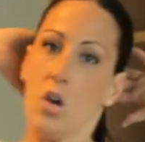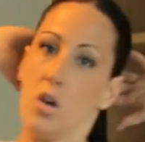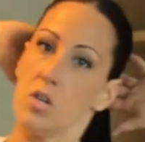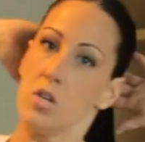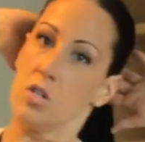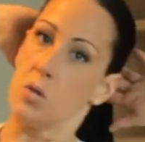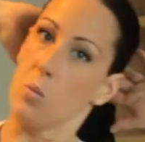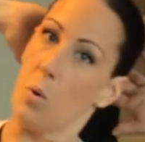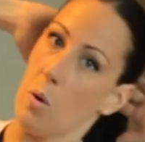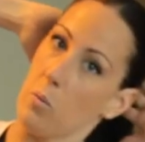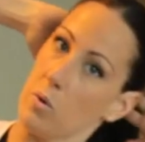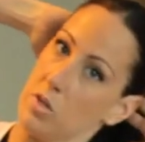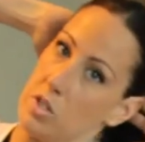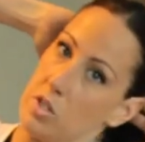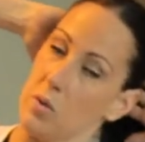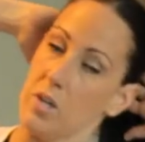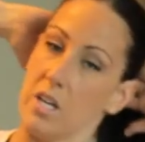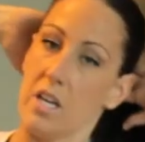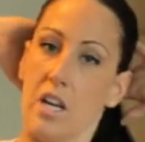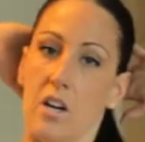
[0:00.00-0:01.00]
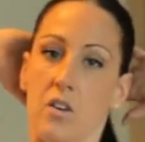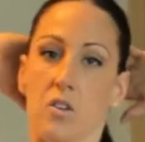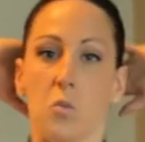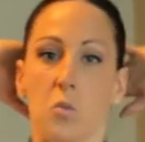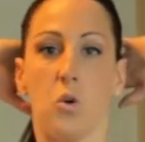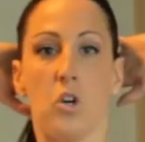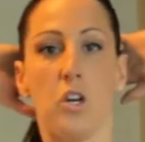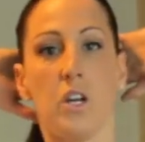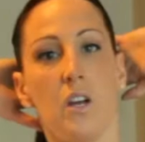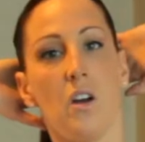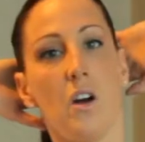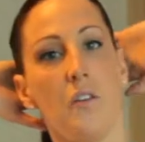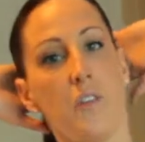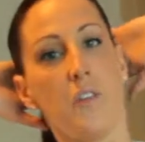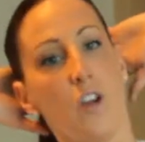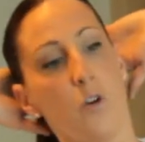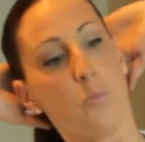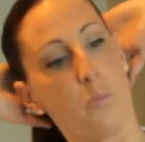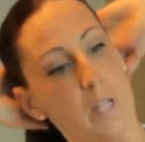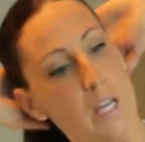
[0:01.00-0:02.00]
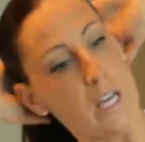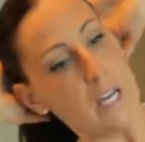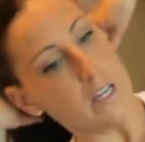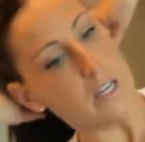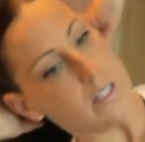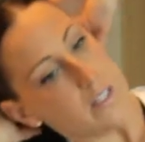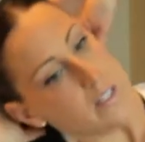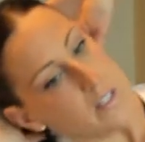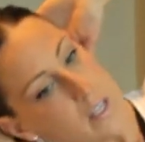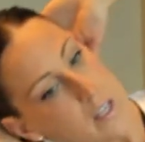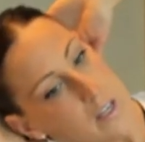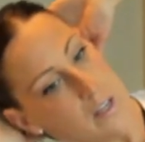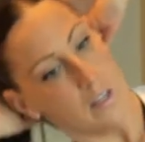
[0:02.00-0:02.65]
So what we're doing here is working on the obliques.